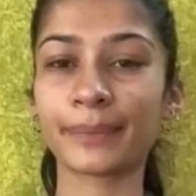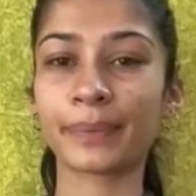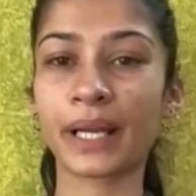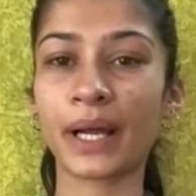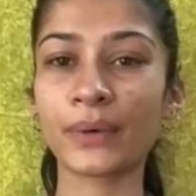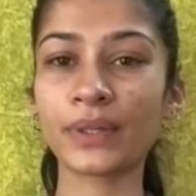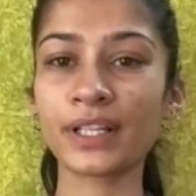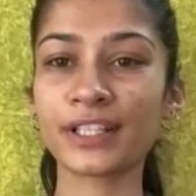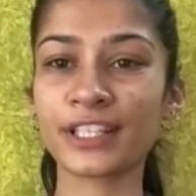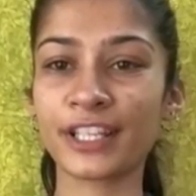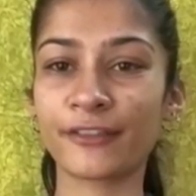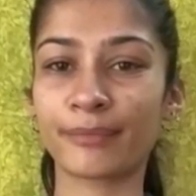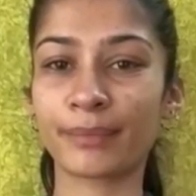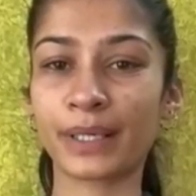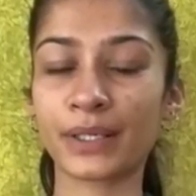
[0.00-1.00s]
a proud
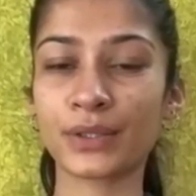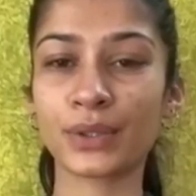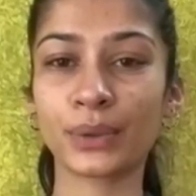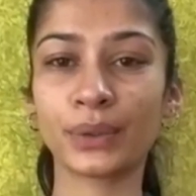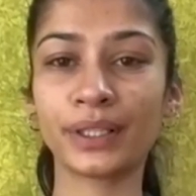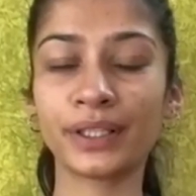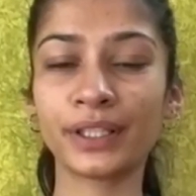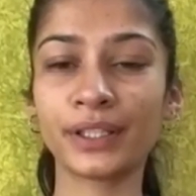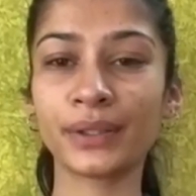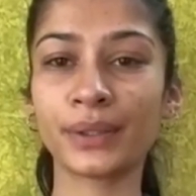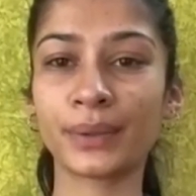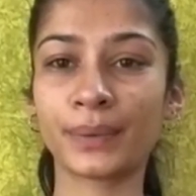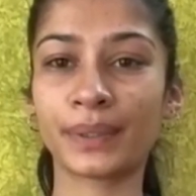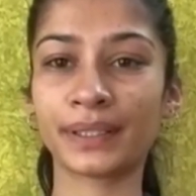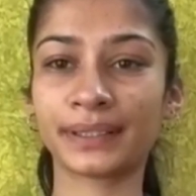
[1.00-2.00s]
achievement, Shoolini
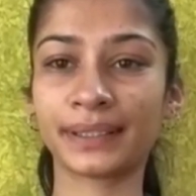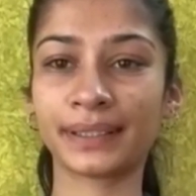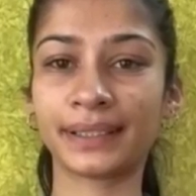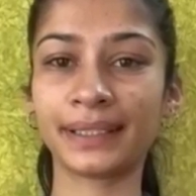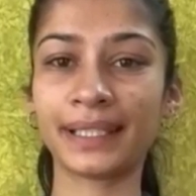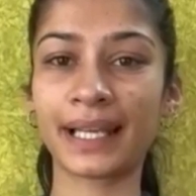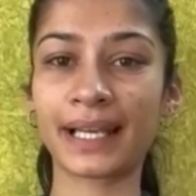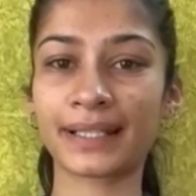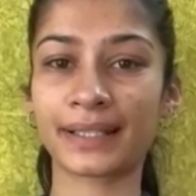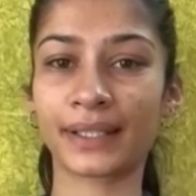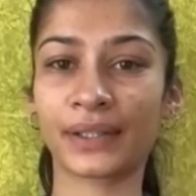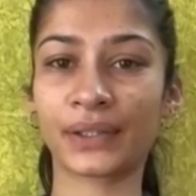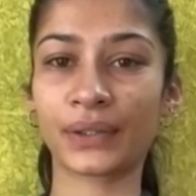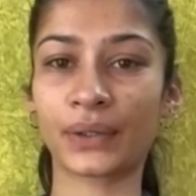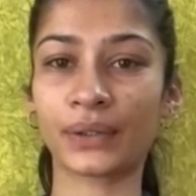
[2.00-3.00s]
University has
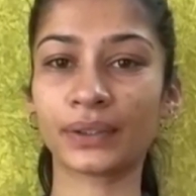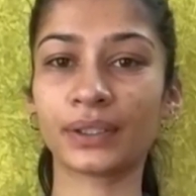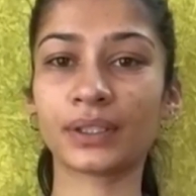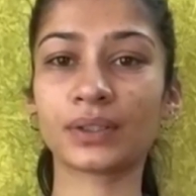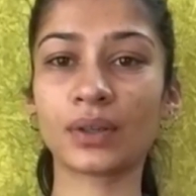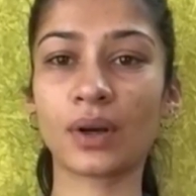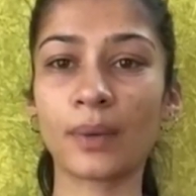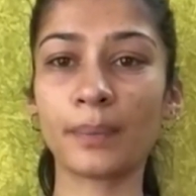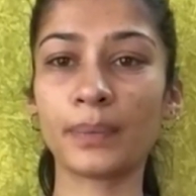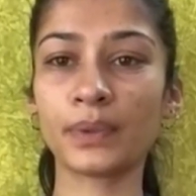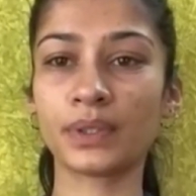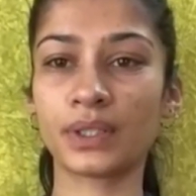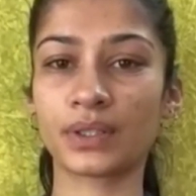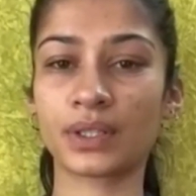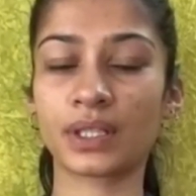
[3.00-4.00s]
secured the top
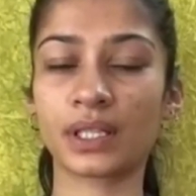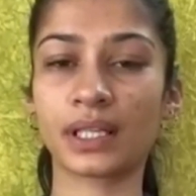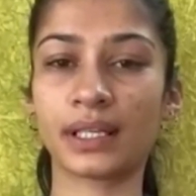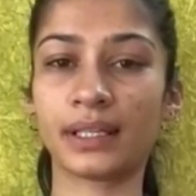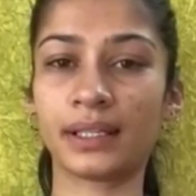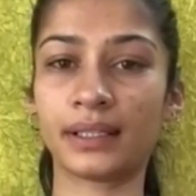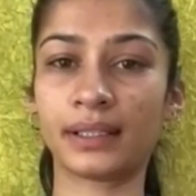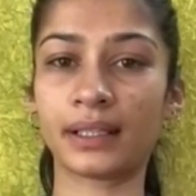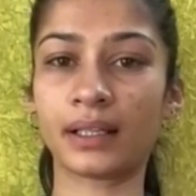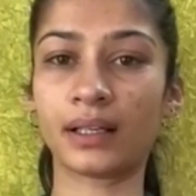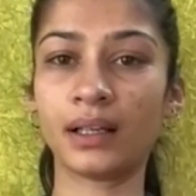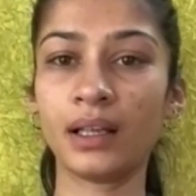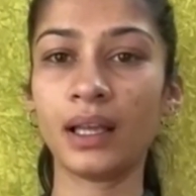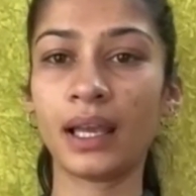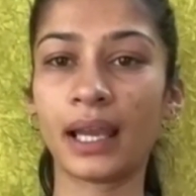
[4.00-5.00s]
position in
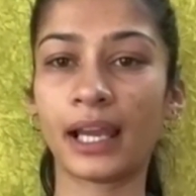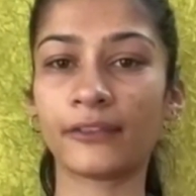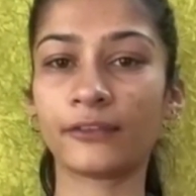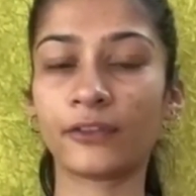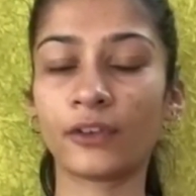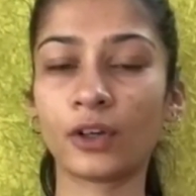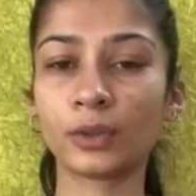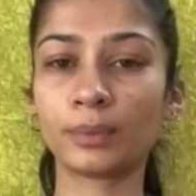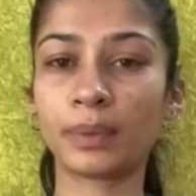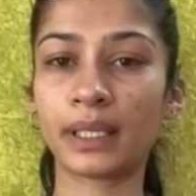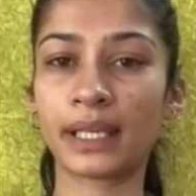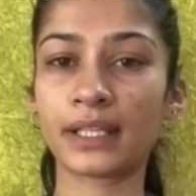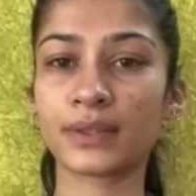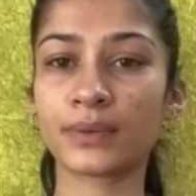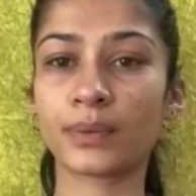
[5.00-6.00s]
India and fourth
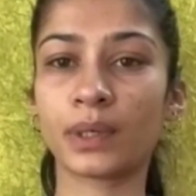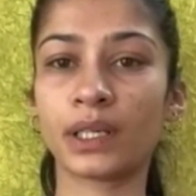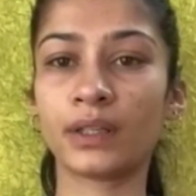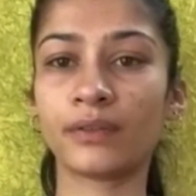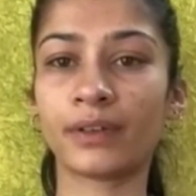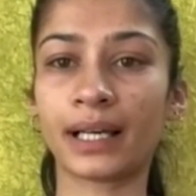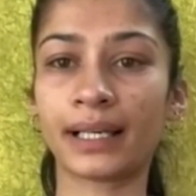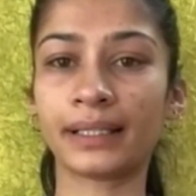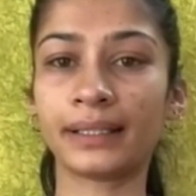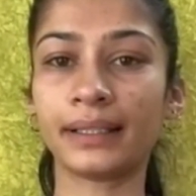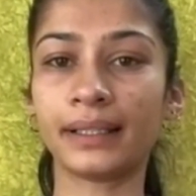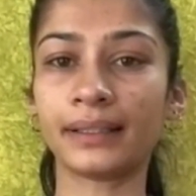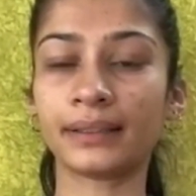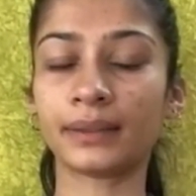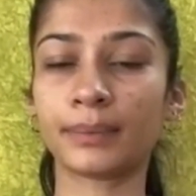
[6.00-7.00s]
place worldwide
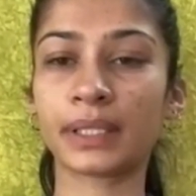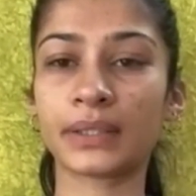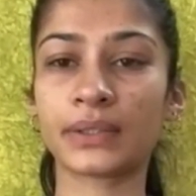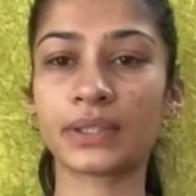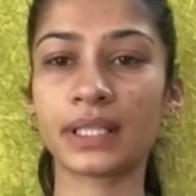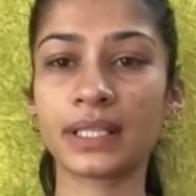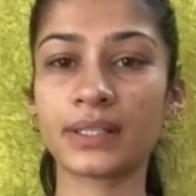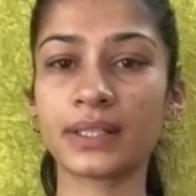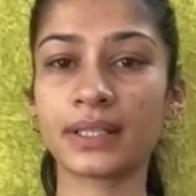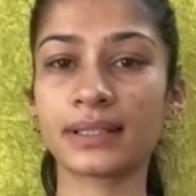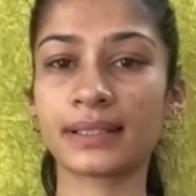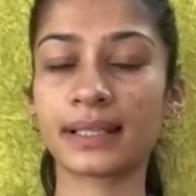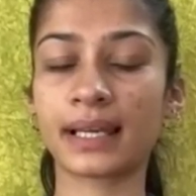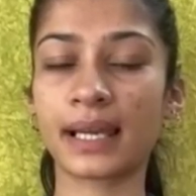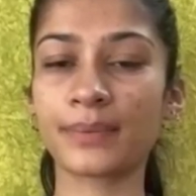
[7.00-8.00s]
in the
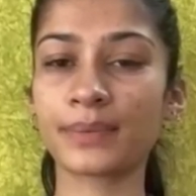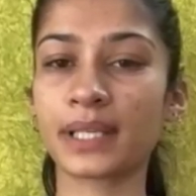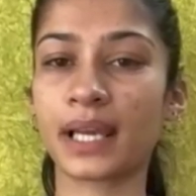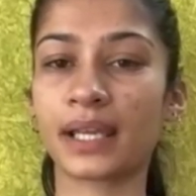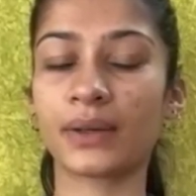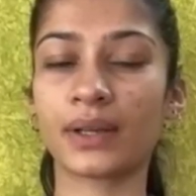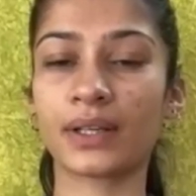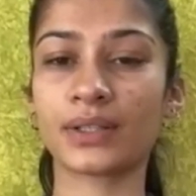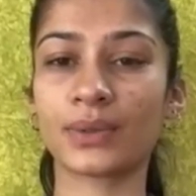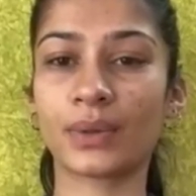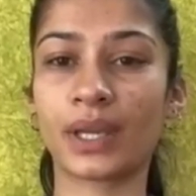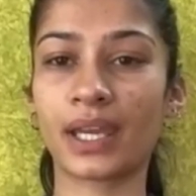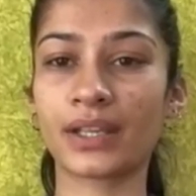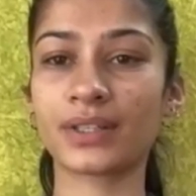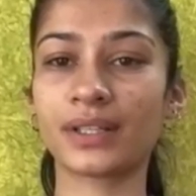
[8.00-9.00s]
prestigious Times Higher
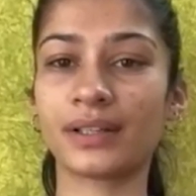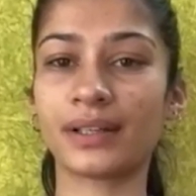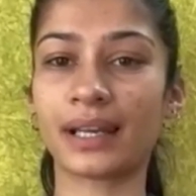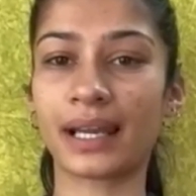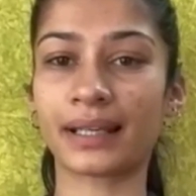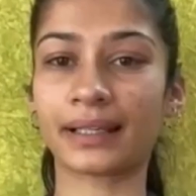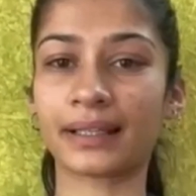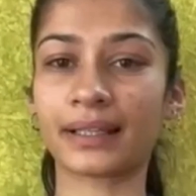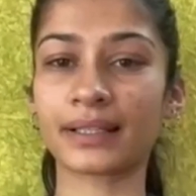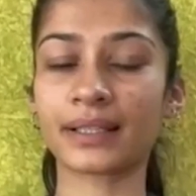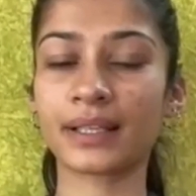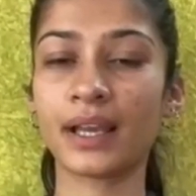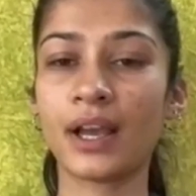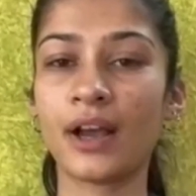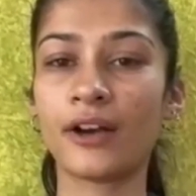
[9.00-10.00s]
Education
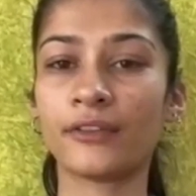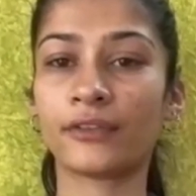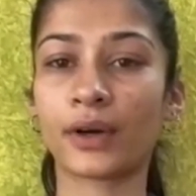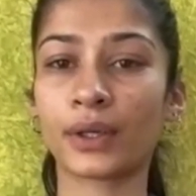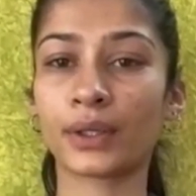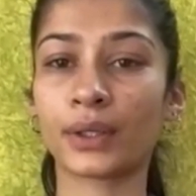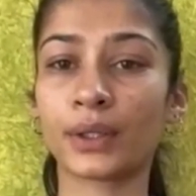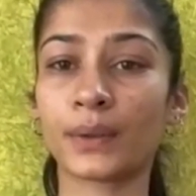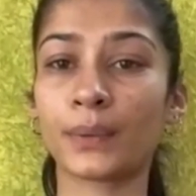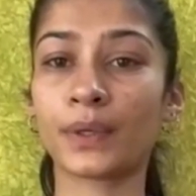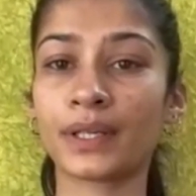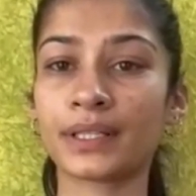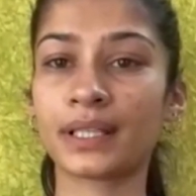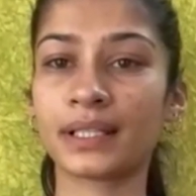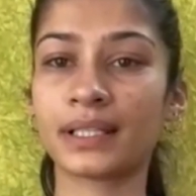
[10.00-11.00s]
Rankings for
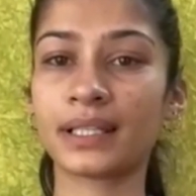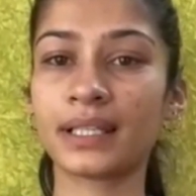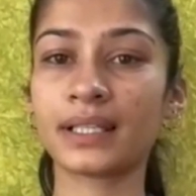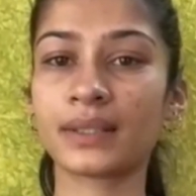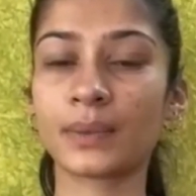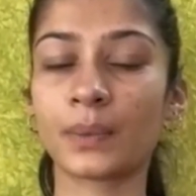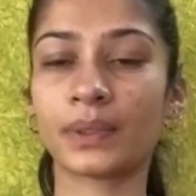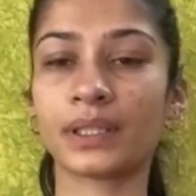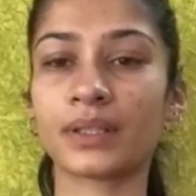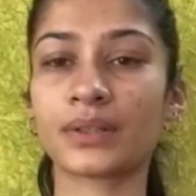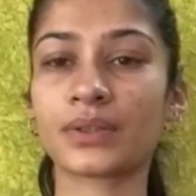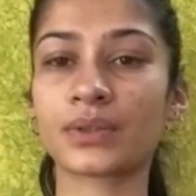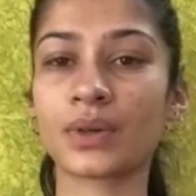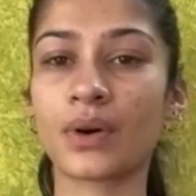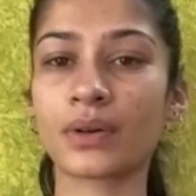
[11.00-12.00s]
universities with the
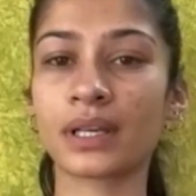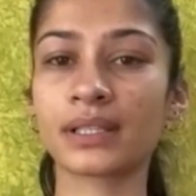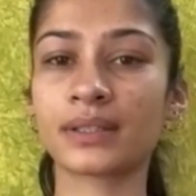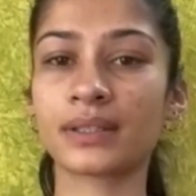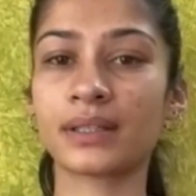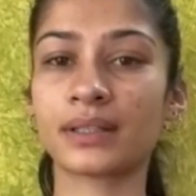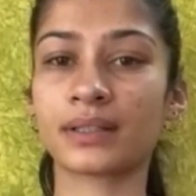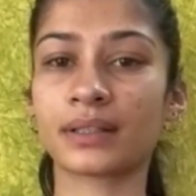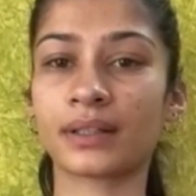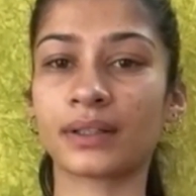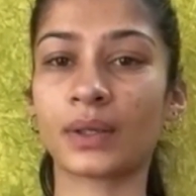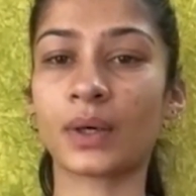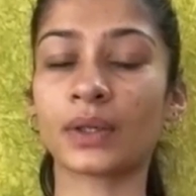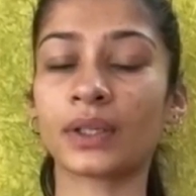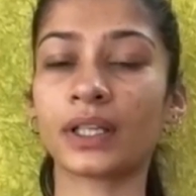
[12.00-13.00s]
strongest
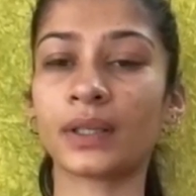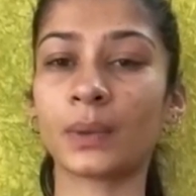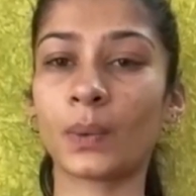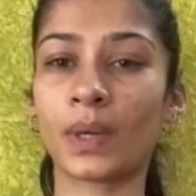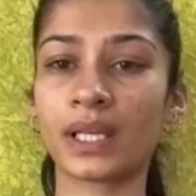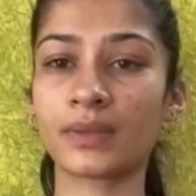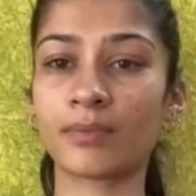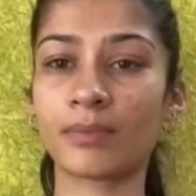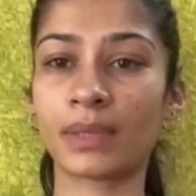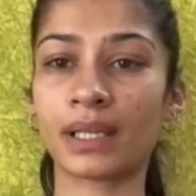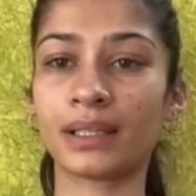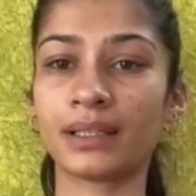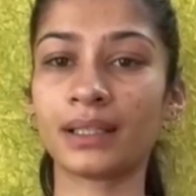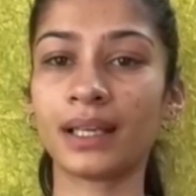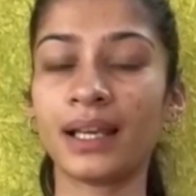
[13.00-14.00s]
return on
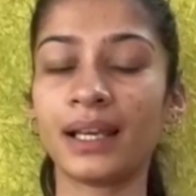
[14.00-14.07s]
investment,